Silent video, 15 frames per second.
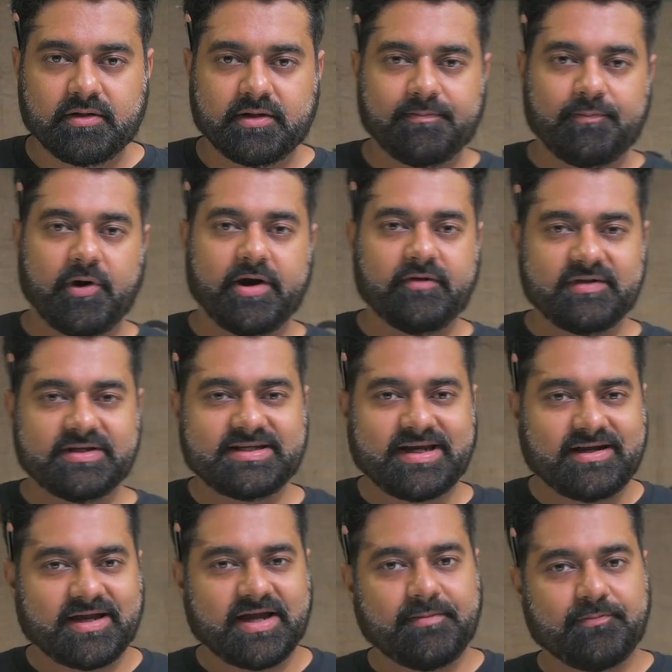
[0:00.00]
The point of this
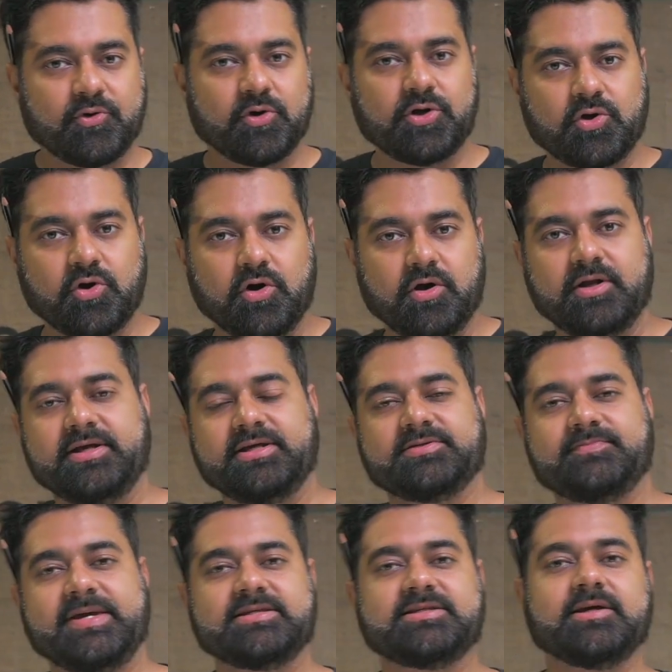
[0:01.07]
entire protocol is
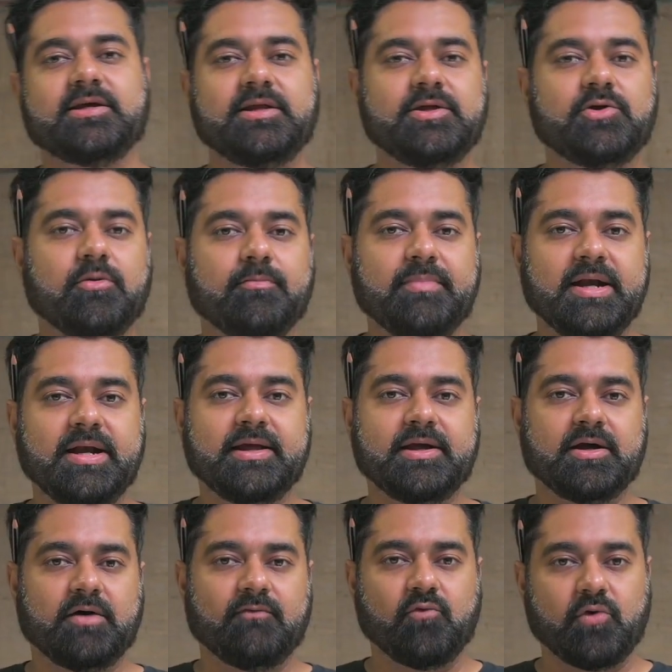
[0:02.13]
basically you're
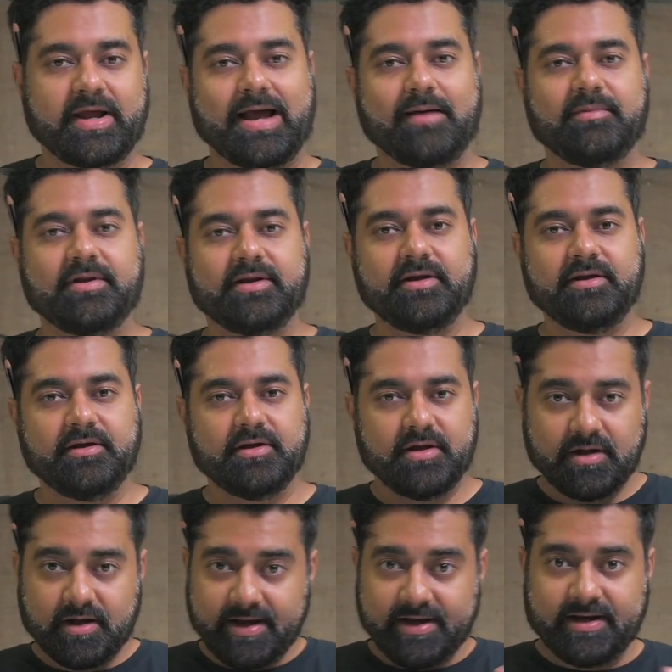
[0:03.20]
building a vocabulary,
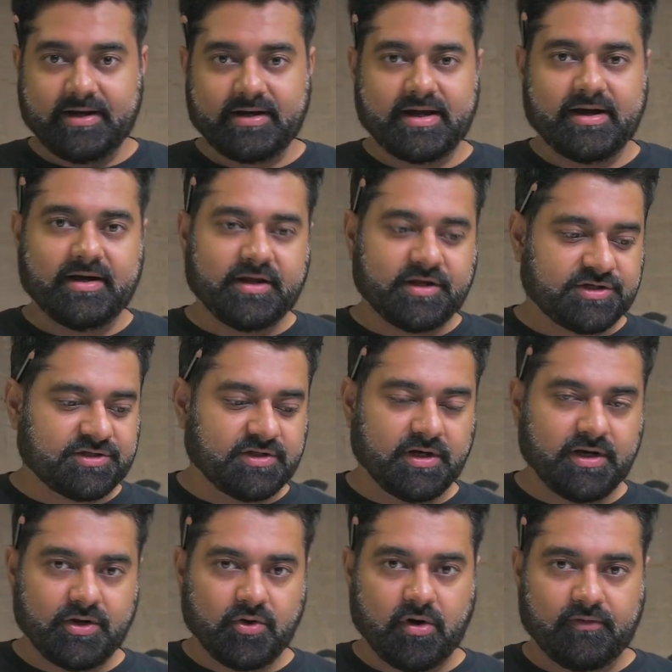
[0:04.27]
an entire
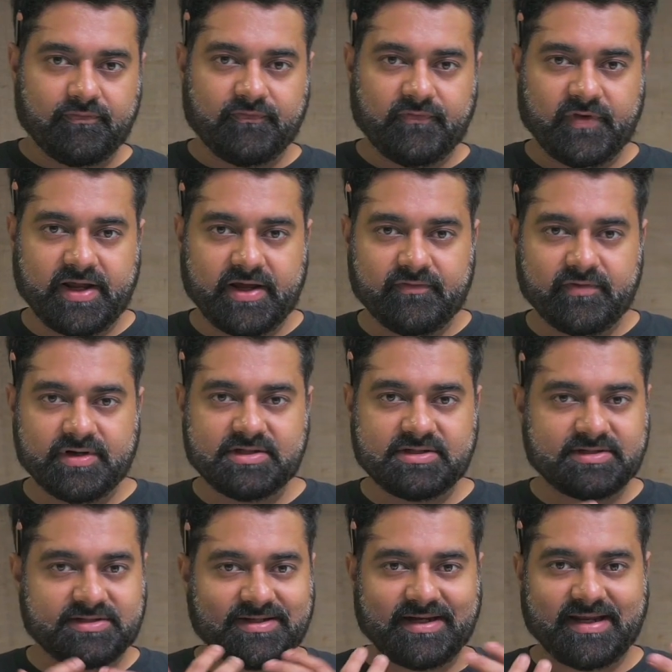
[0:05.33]
dictionary of
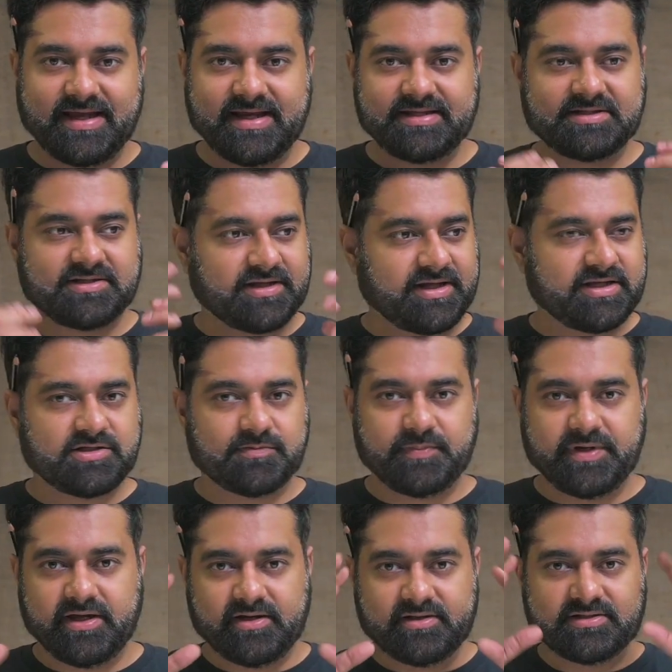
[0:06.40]
flavors, taste,
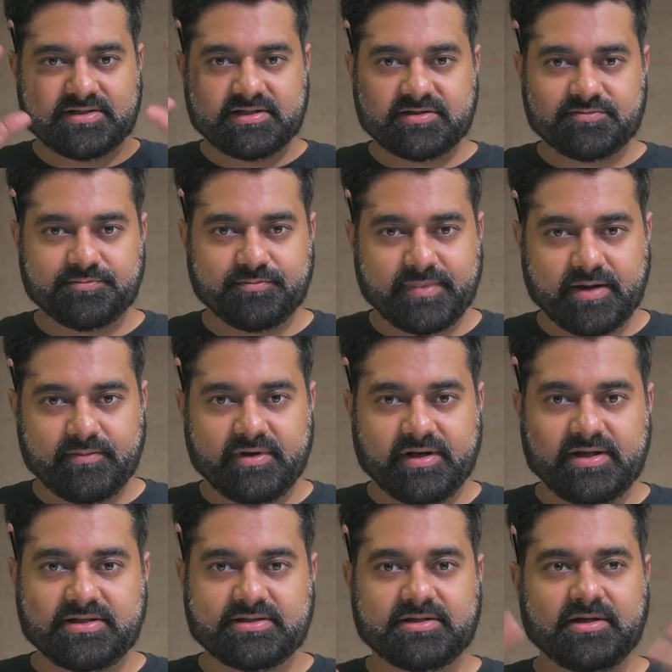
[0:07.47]
experiences,
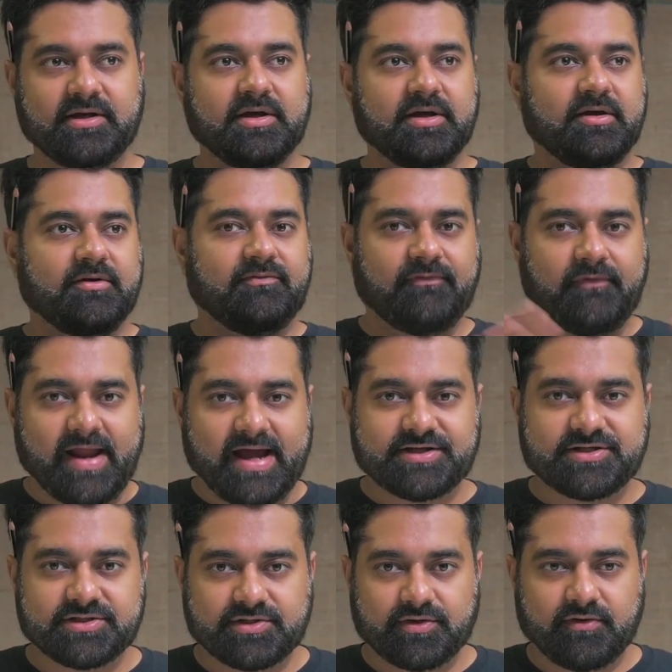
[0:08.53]
memories,
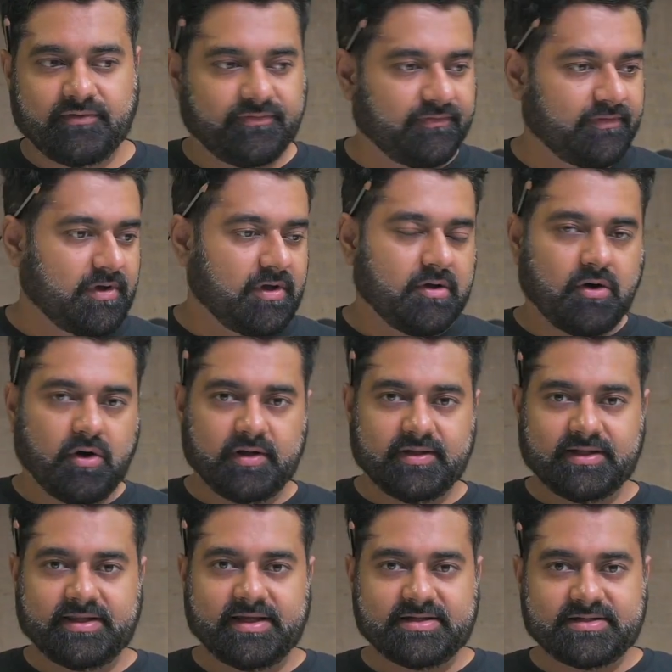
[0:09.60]
flashes of all the
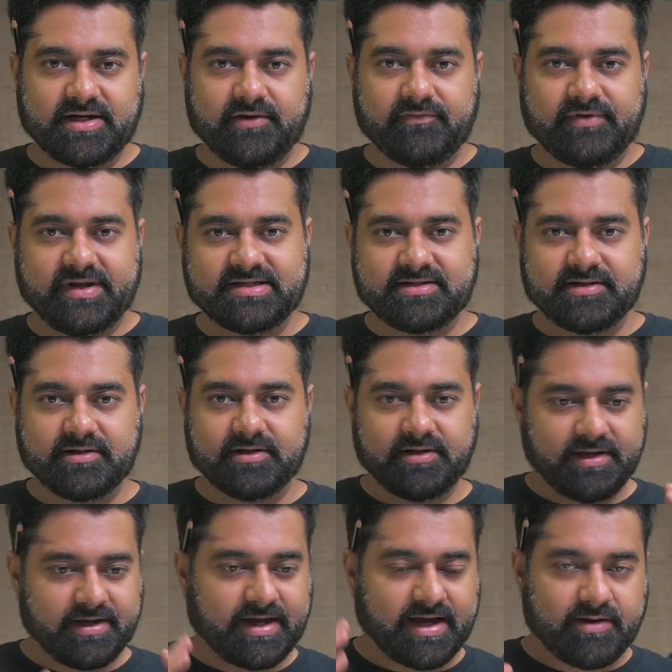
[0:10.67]
things that you've tasted
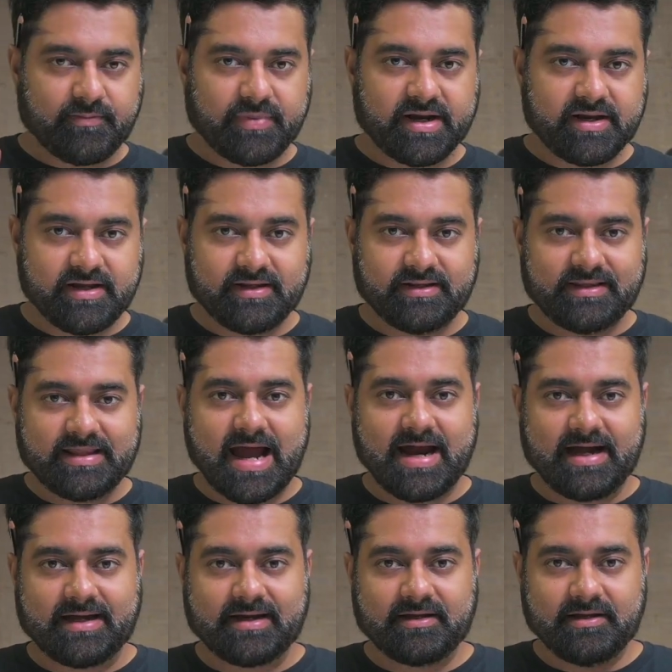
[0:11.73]
earlier, and bringing
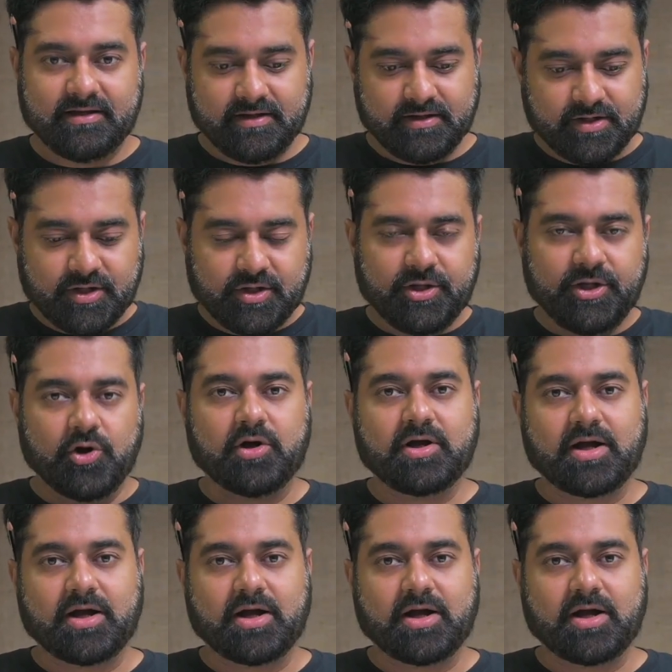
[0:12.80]
that to your